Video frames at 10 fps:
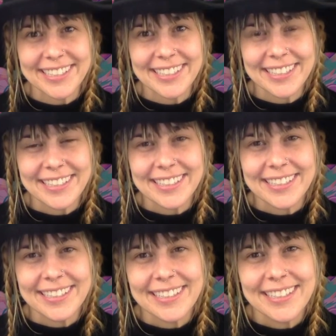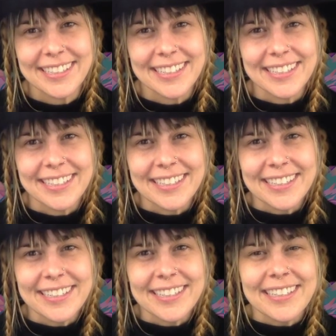
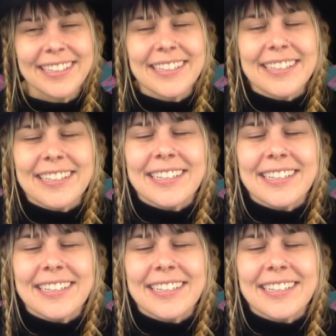No one is speaking in this clip.